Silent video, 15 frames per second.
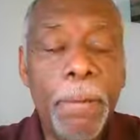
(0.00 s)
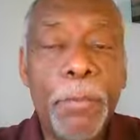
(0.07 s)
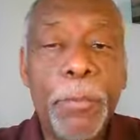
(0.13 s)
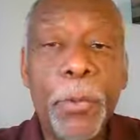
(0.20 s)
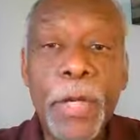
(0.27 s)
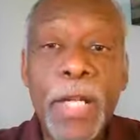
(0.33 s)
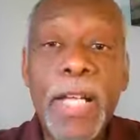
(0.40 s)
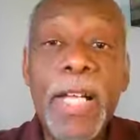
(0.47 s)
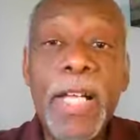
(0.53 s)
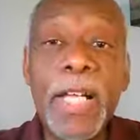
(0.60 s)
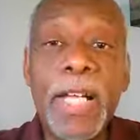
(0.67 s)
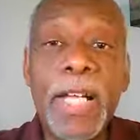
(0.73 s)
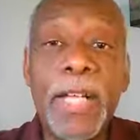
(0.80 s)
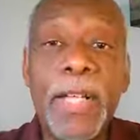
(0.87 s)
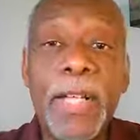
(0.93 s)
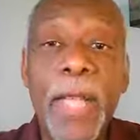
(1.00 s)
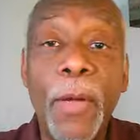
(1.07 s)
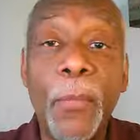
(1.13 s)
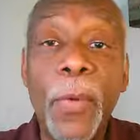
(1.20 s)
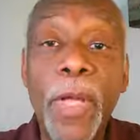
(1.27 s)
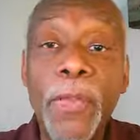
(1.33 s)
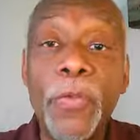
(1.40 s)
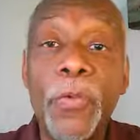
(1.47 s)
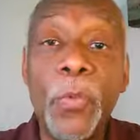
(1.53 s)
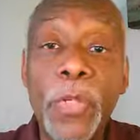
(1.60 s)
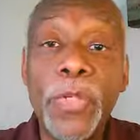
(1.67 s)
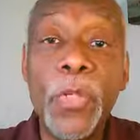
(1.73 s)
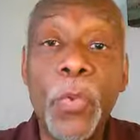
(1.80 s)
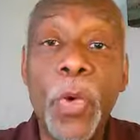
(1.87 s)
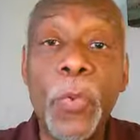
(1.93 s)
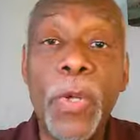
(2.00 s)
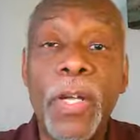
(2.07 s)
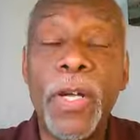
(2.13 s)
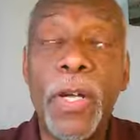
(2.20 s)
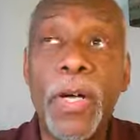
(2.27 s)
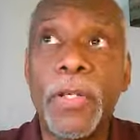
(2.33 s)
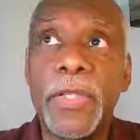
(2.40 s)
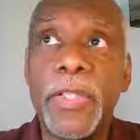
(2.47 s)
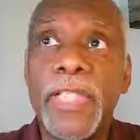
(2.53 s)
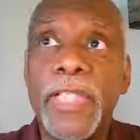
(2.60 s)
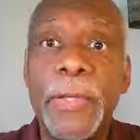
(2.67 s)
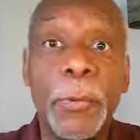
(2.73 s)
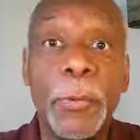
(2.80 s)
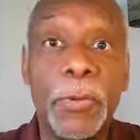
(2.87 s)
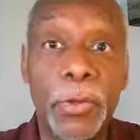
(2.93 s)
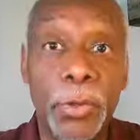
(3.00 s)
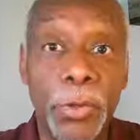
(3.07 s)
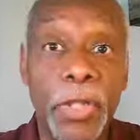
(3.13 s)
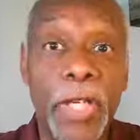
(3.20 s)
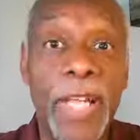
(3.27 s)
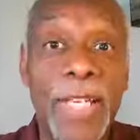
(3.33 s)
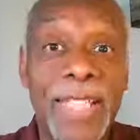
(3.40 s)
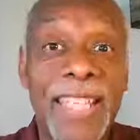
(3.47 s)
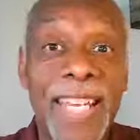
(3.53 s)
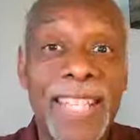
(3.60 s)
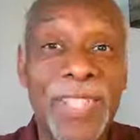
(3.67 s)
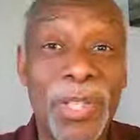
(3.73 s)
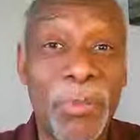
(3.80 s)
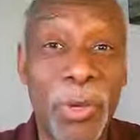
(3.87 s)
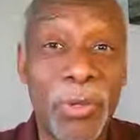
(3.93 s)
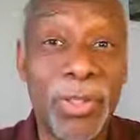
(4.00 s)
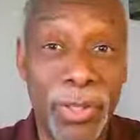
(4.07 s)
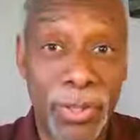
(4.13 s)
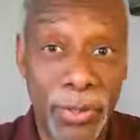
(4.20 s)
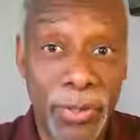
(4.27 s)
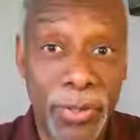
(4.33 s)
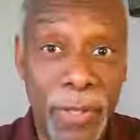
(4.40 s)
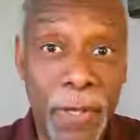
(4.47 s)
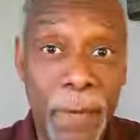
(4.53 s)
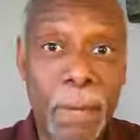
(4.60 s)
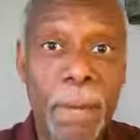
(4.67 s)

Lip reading: bring, and this is what we are susceptible to today is testimonials.